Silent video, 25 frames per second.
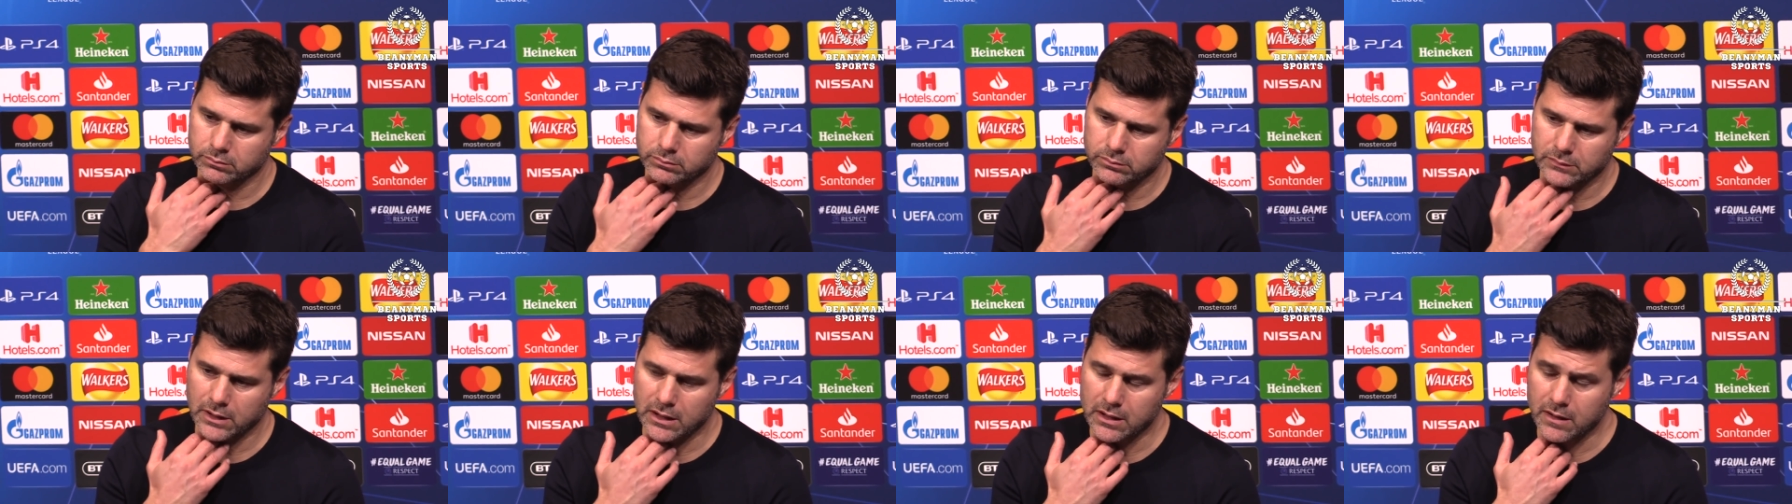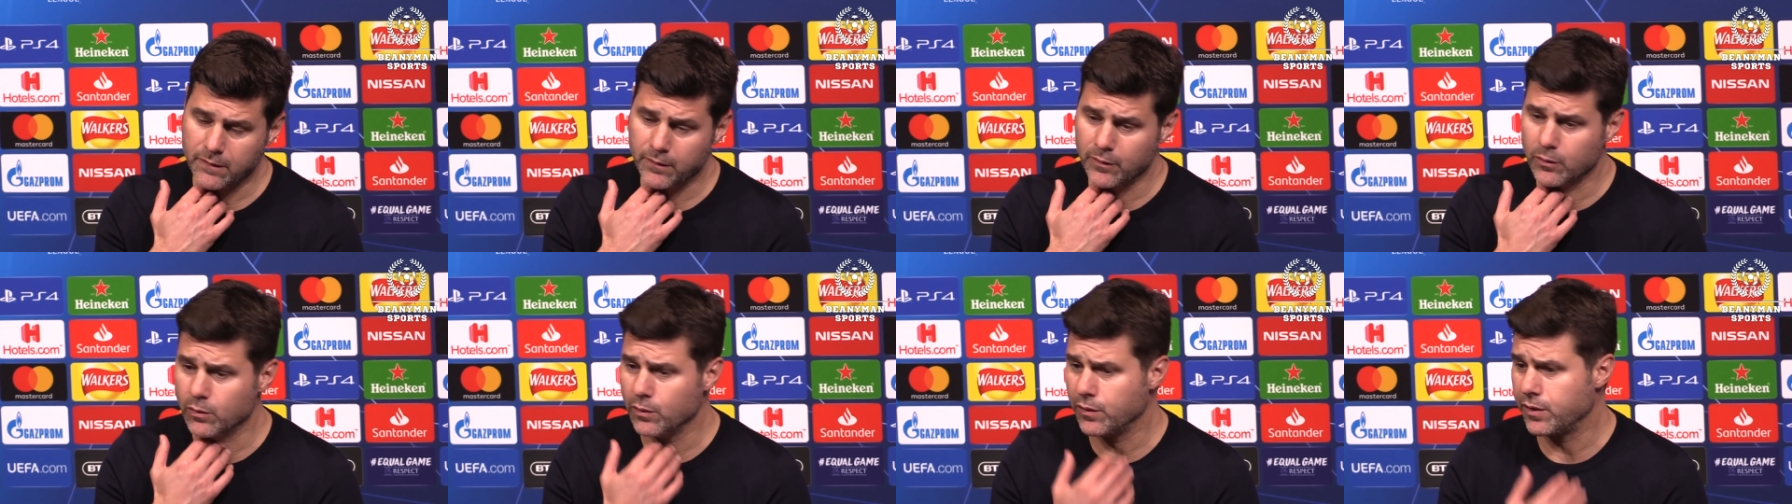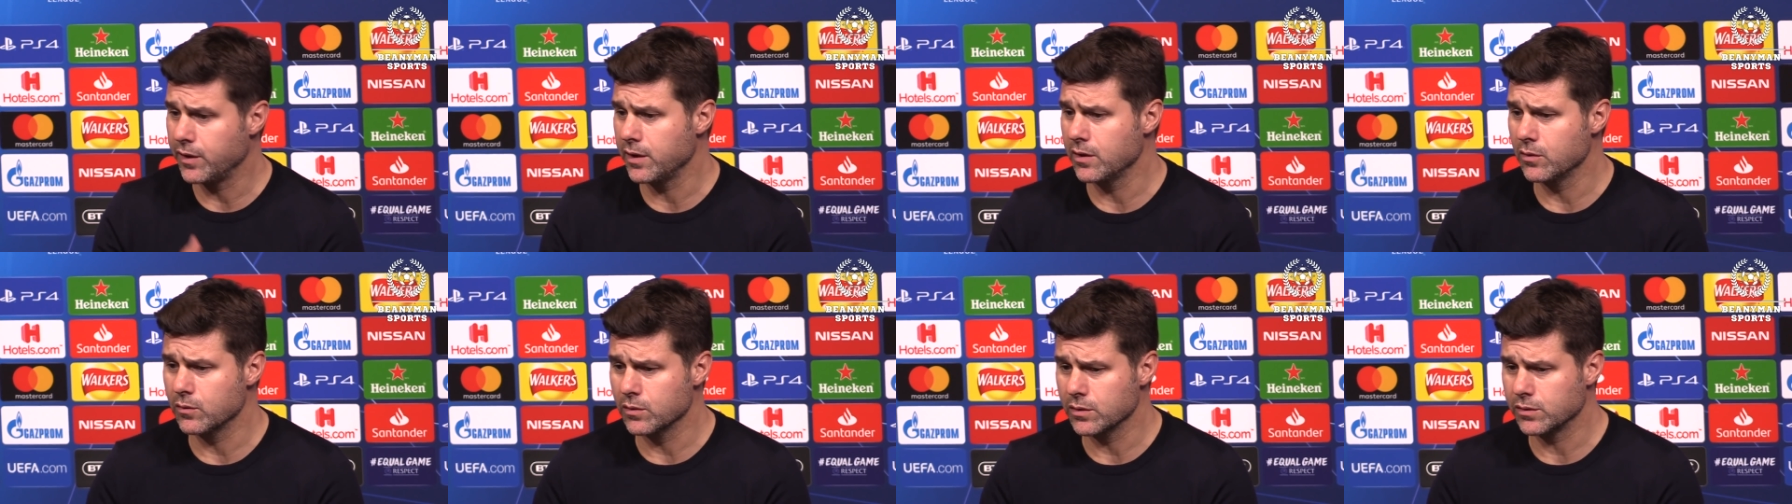the difficult
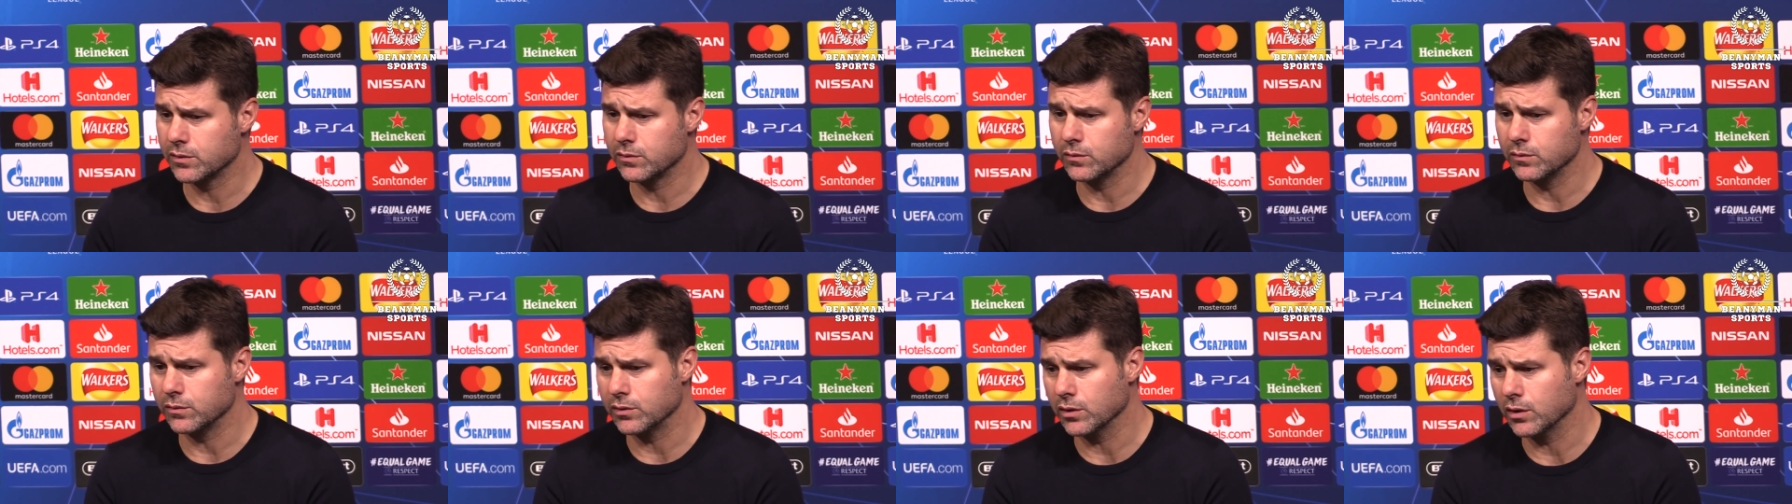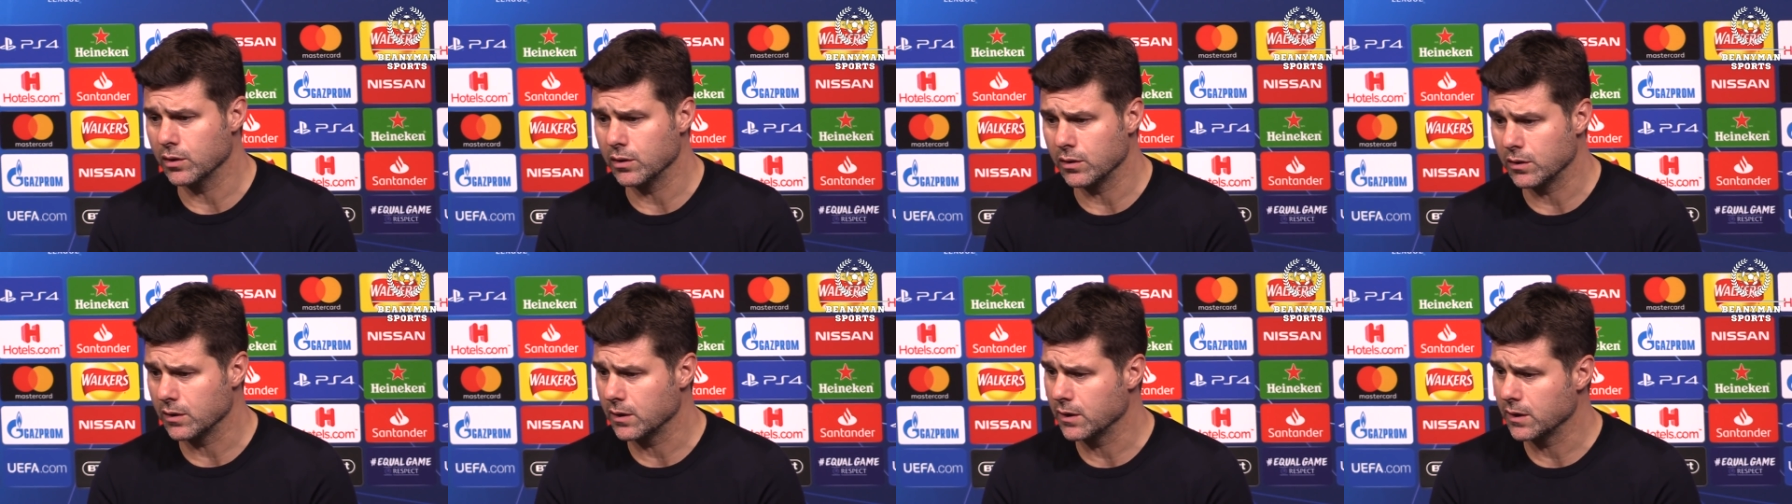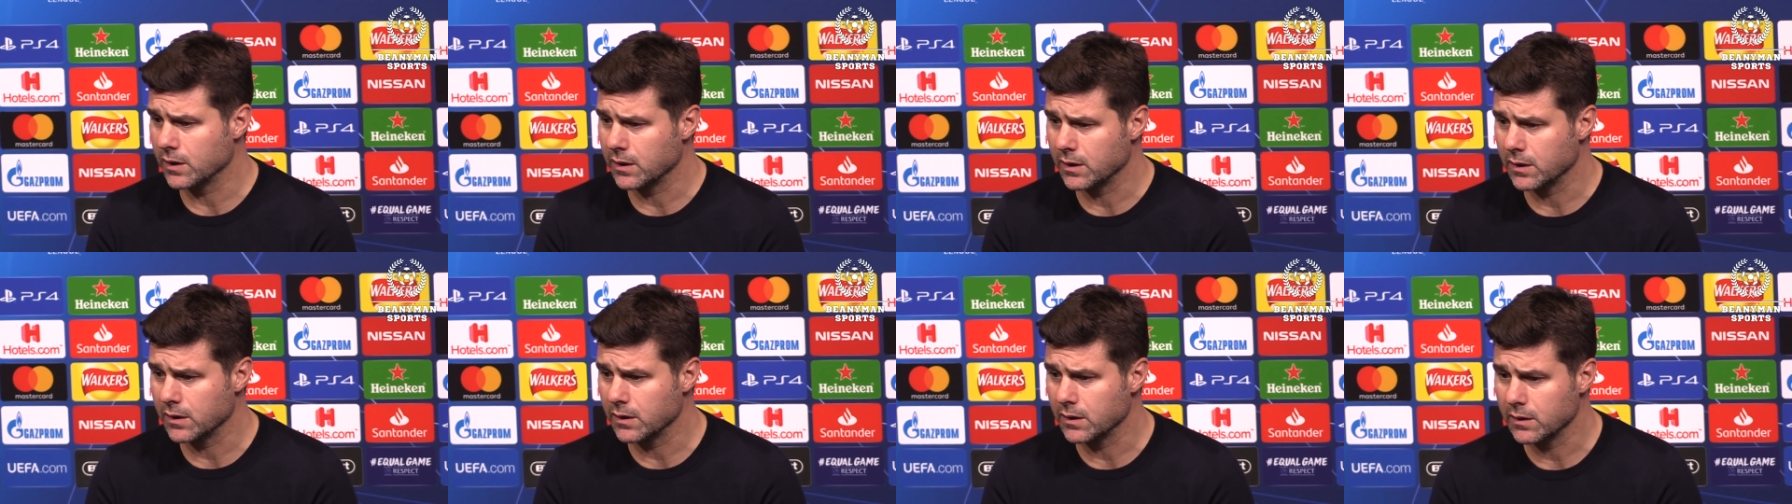thing was to talk
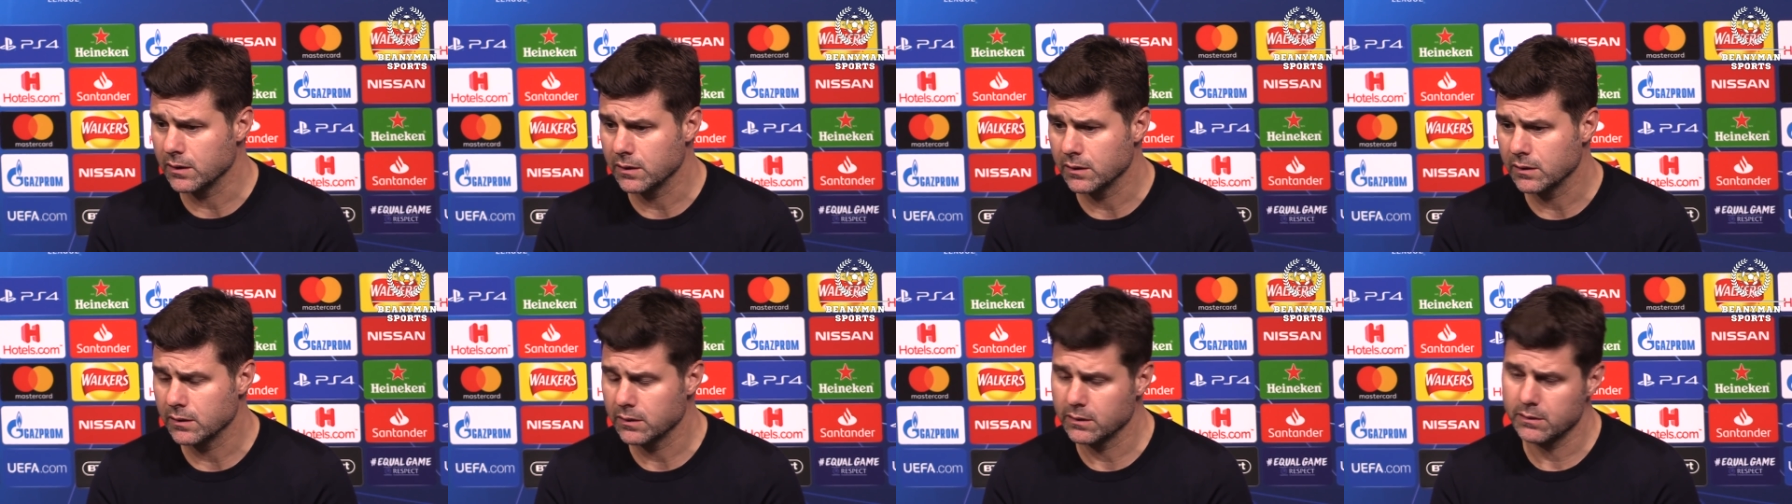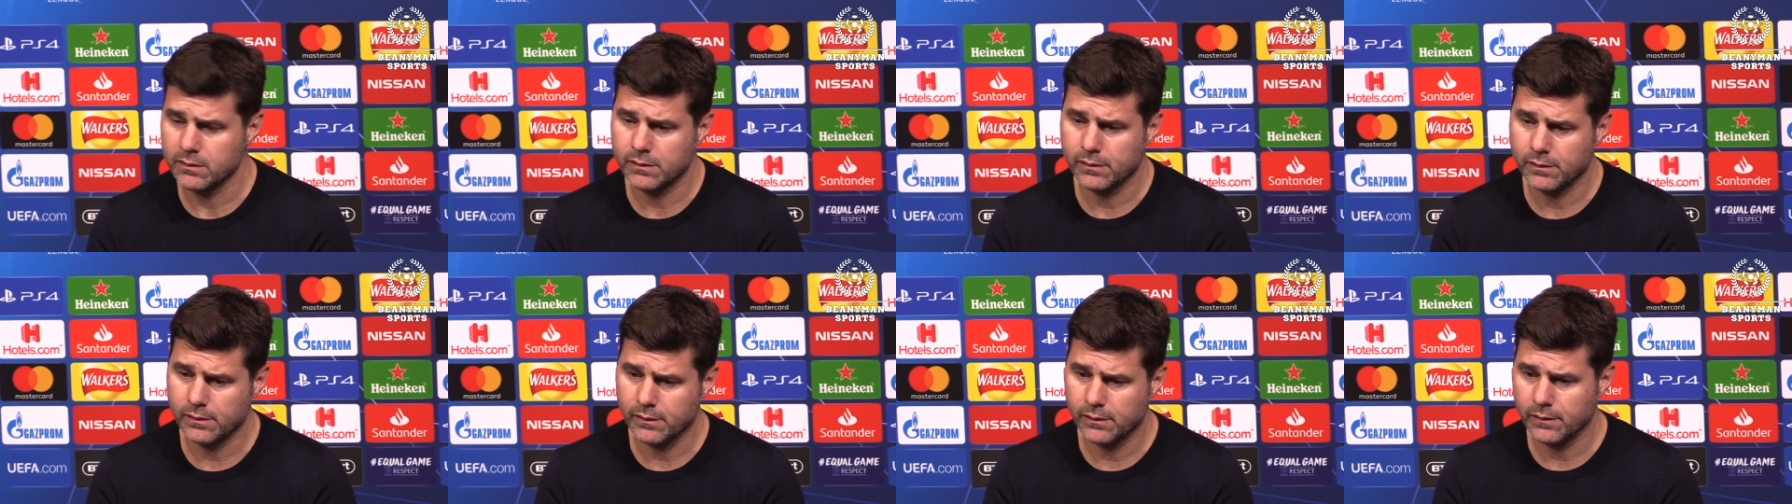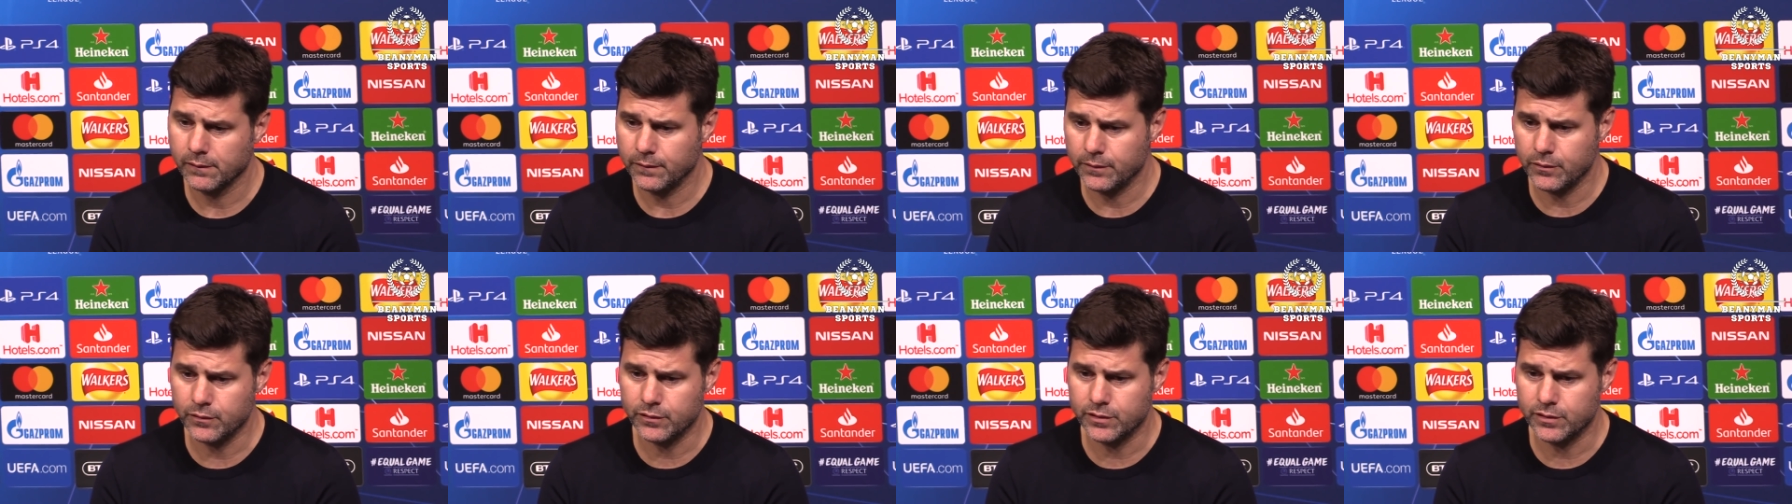uh, a few